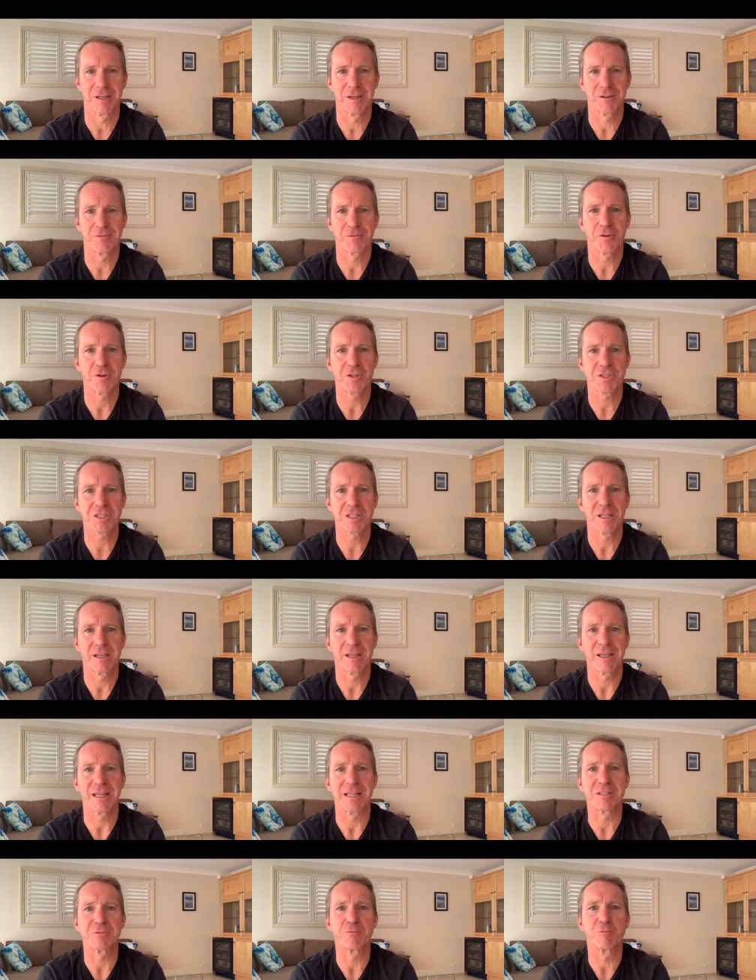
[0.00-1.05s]
First,
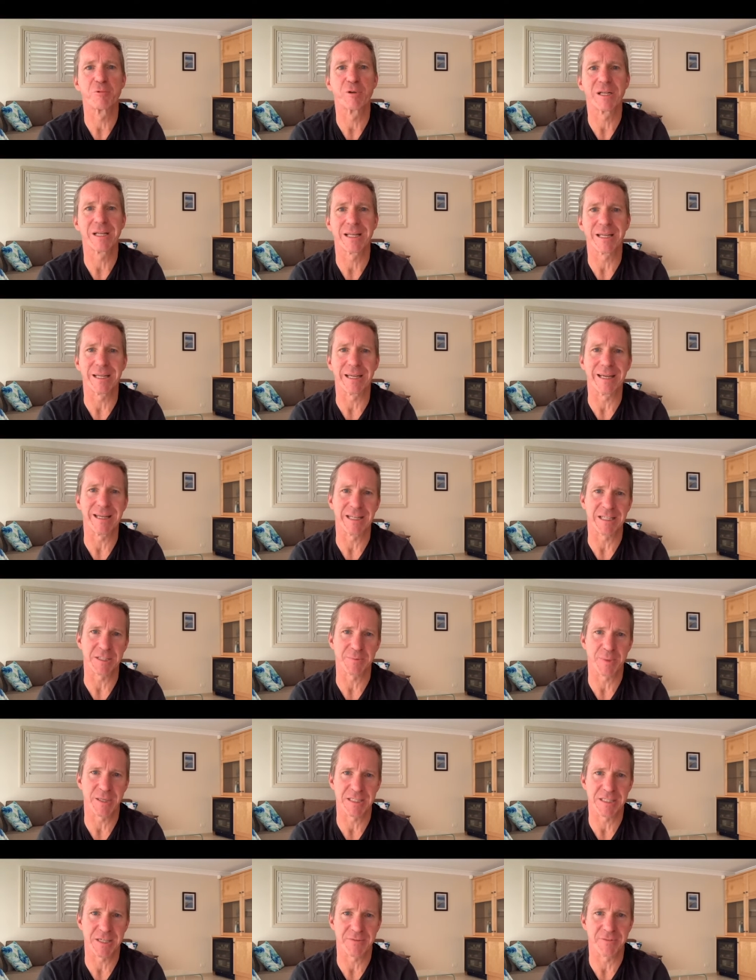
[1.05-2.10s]
it's really
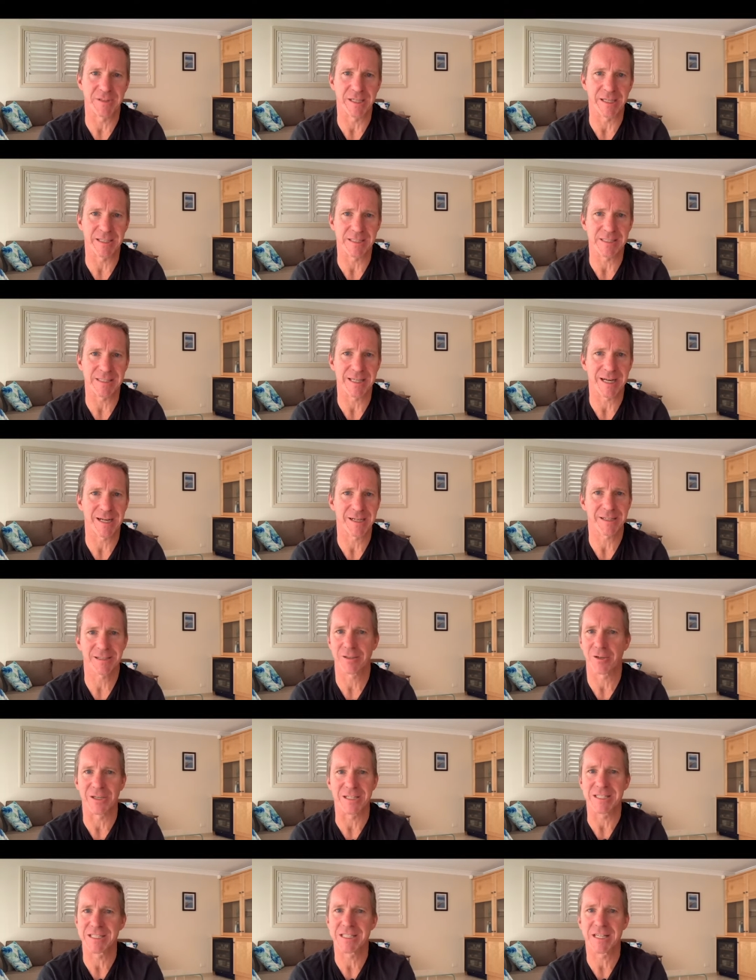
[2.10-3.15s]
inexpensive to get started,
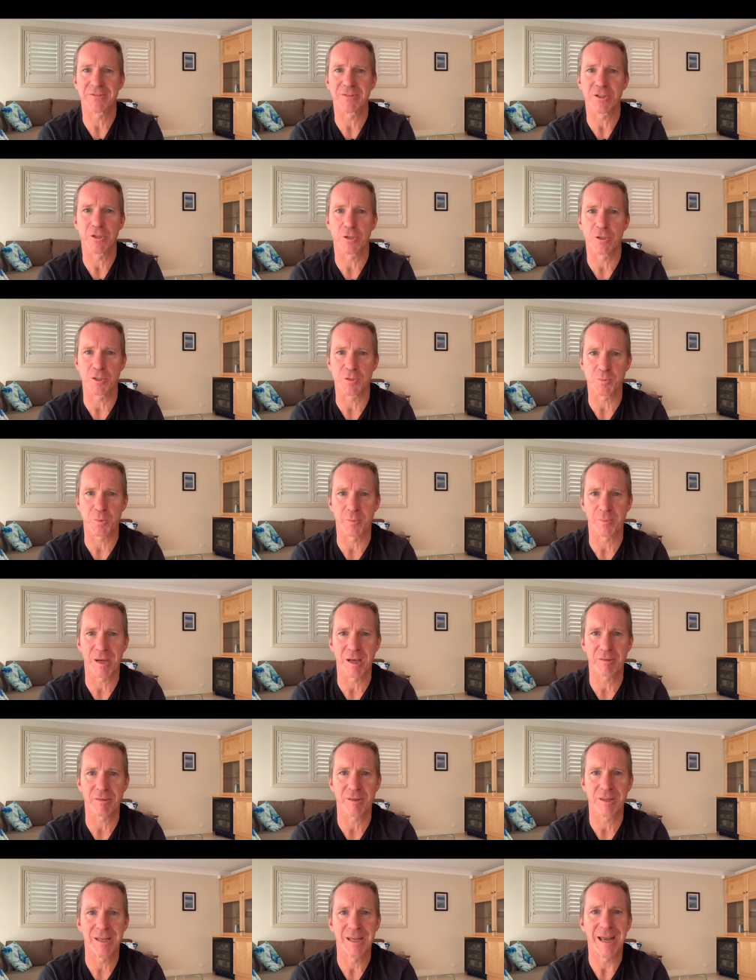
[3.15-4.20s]
like seven dollars per month,
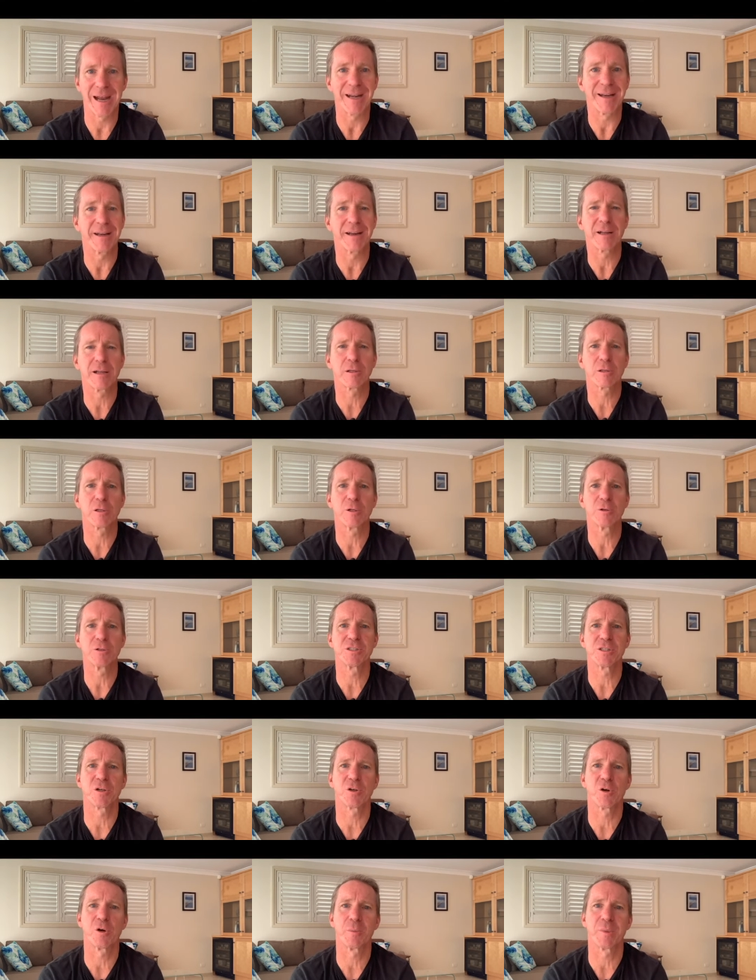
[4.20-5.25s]
and it includes a
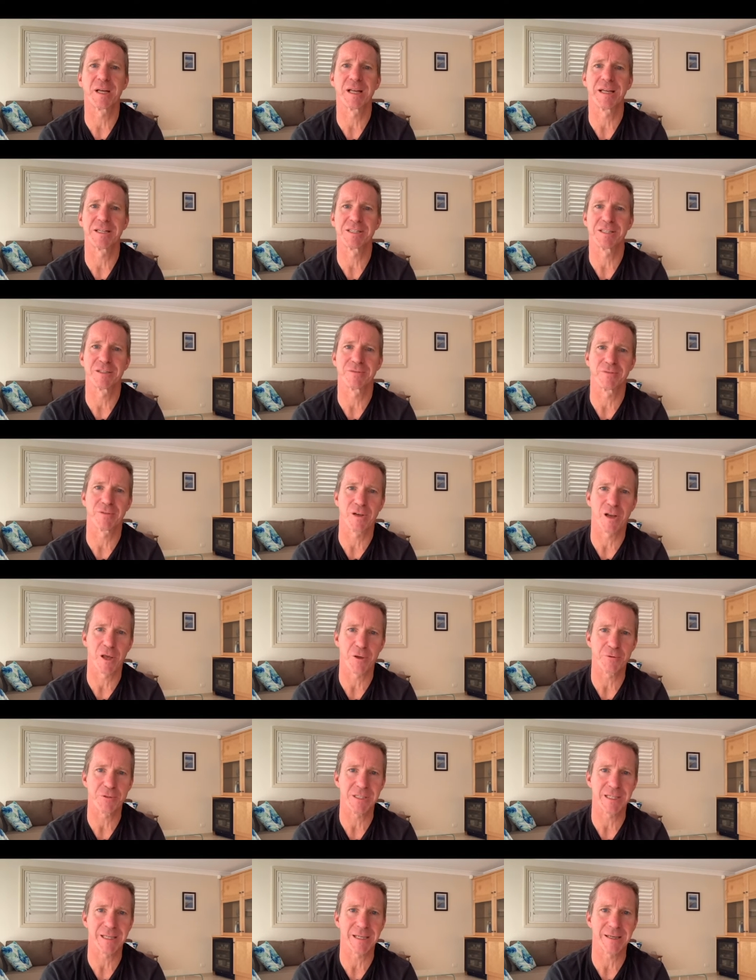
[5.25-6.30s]
combination of low
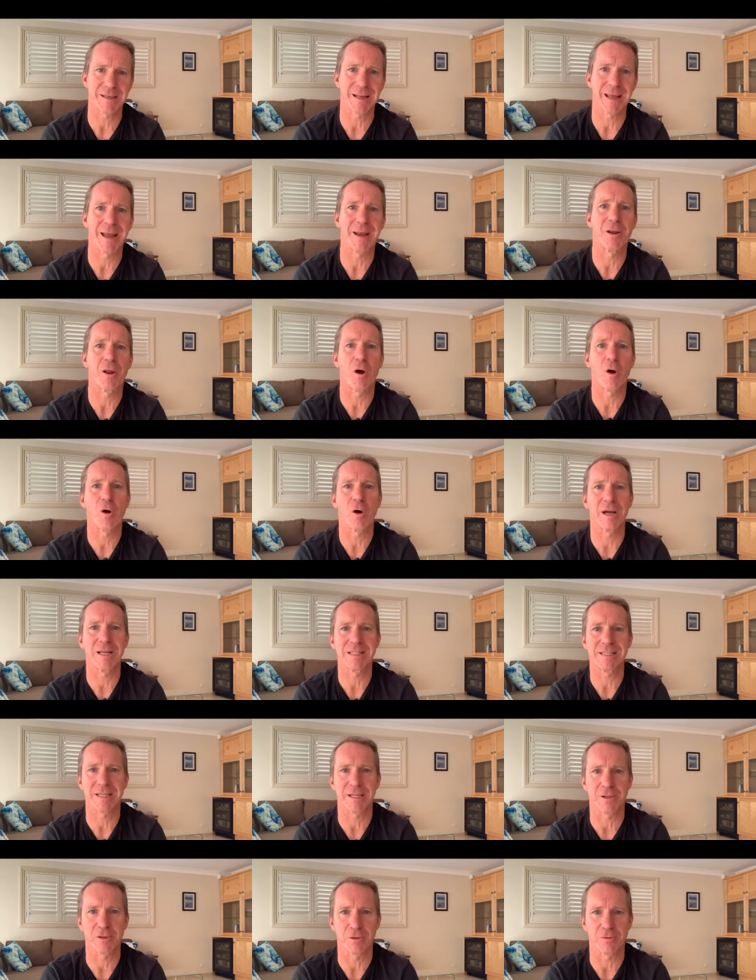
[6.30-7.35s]
ticket and high
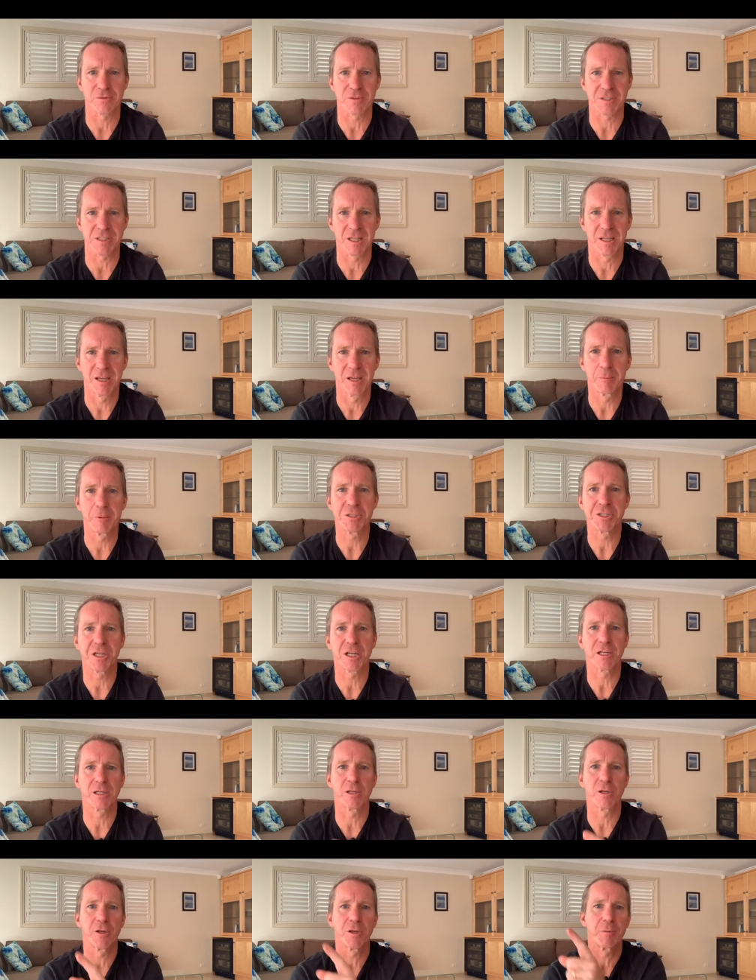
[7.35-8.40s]
ticket offers, which you
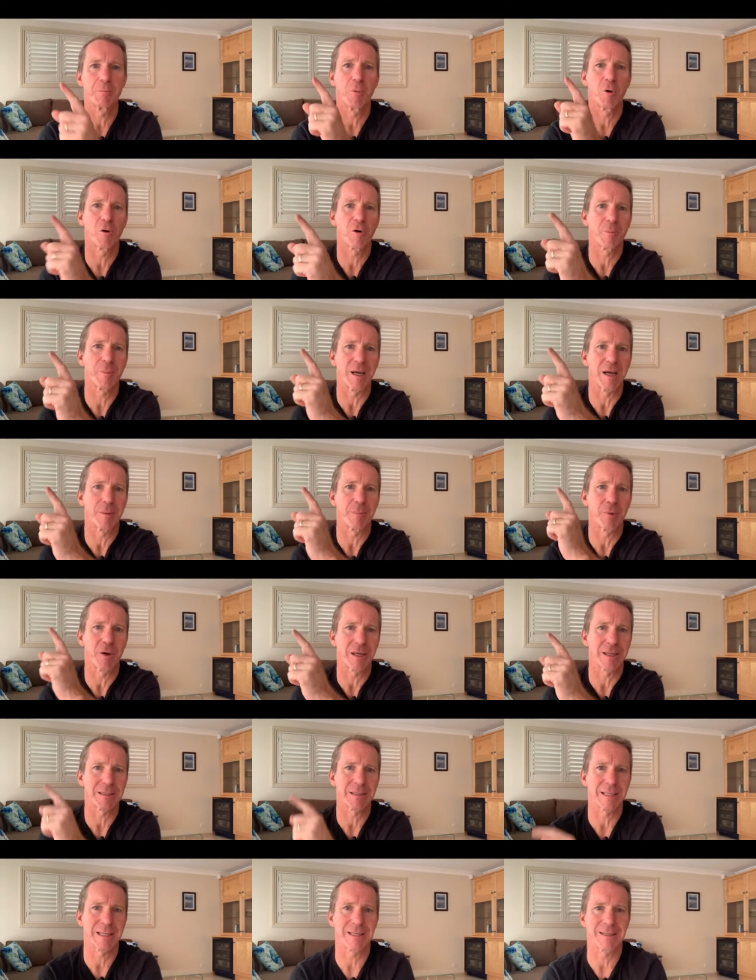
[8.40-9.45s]
can learn more about by
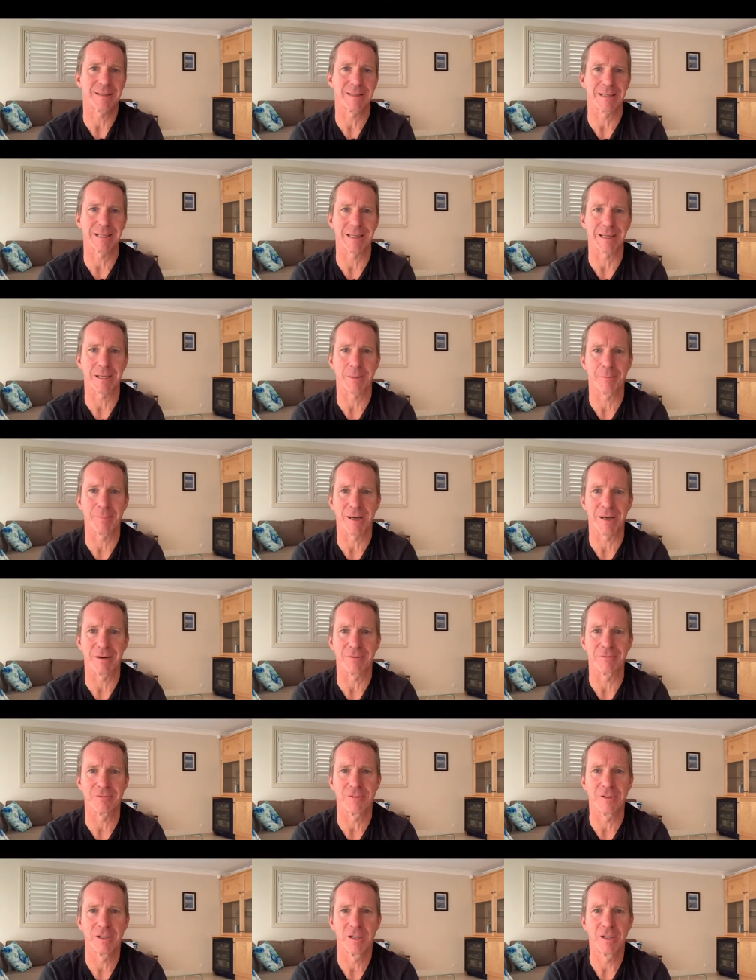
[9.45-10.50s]
clicking the link above.
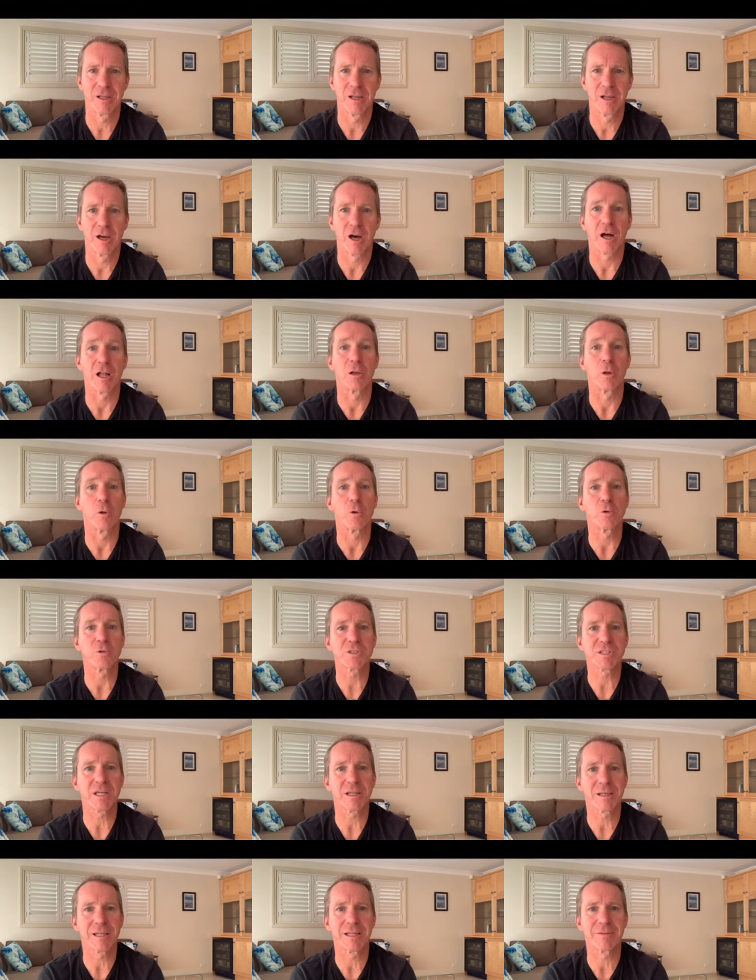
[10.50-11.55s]
I'll
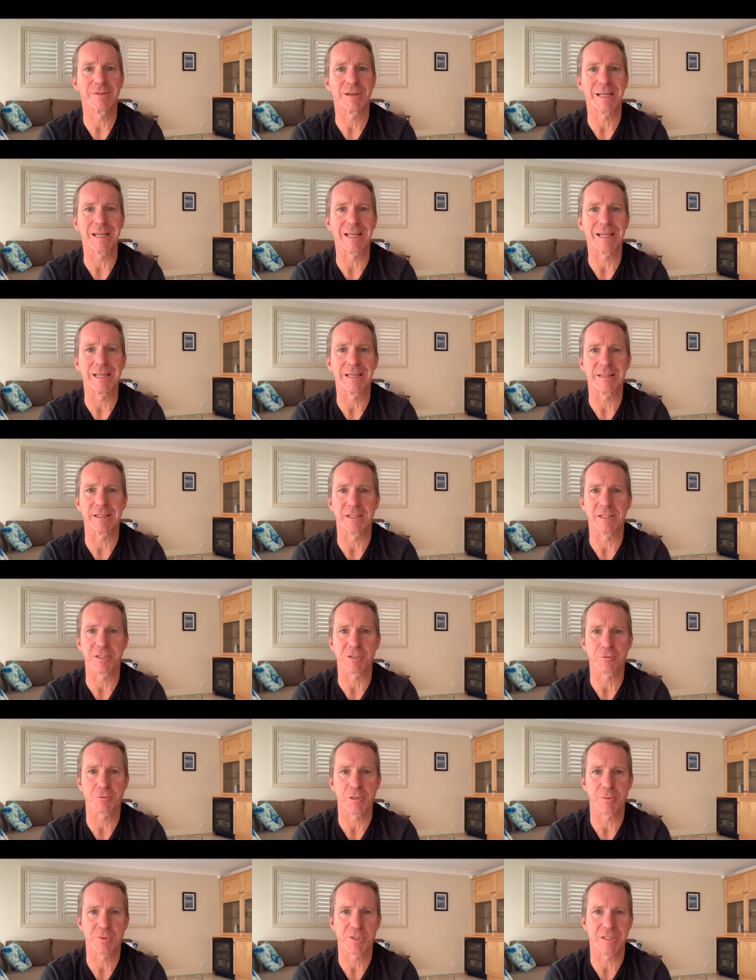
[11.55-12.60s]
also leave a link in the
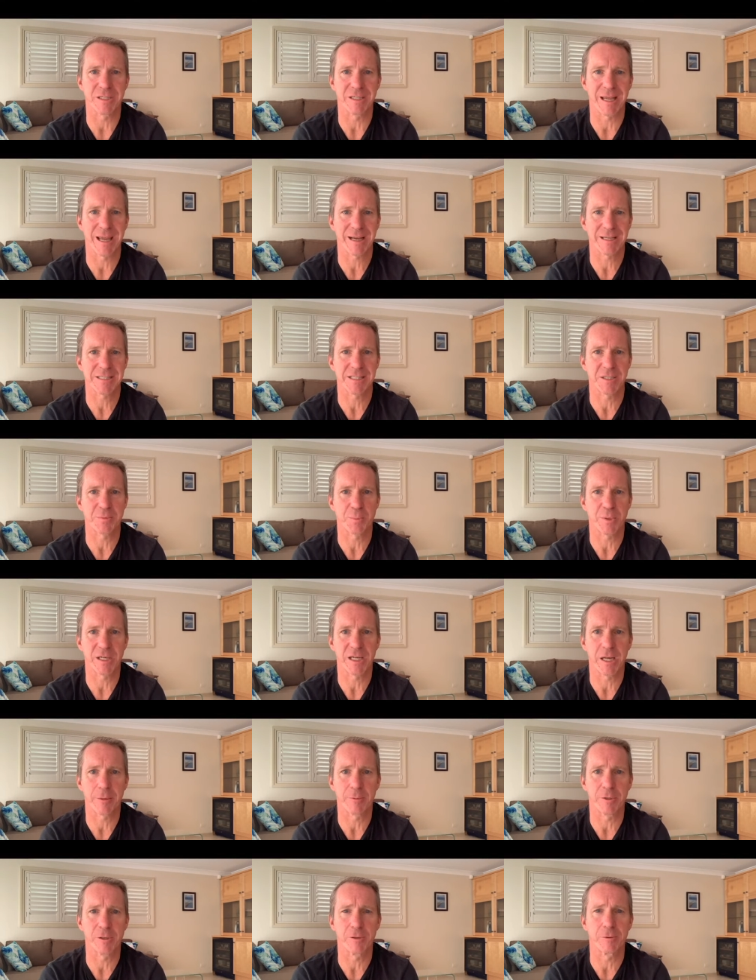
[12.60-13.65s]
description to access P
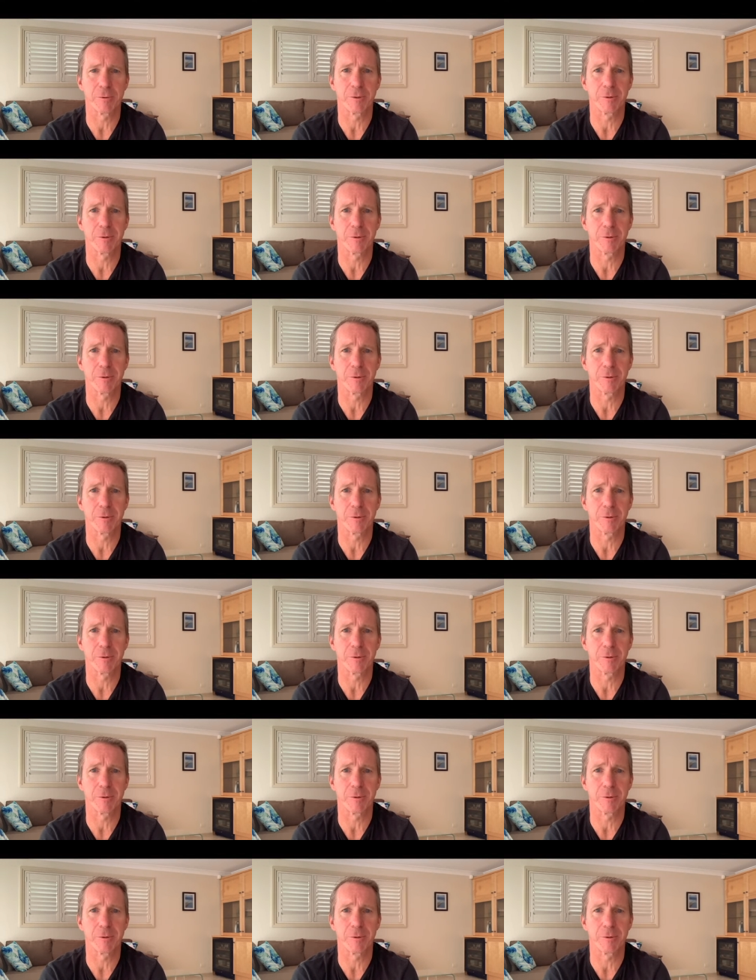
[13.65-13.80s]
W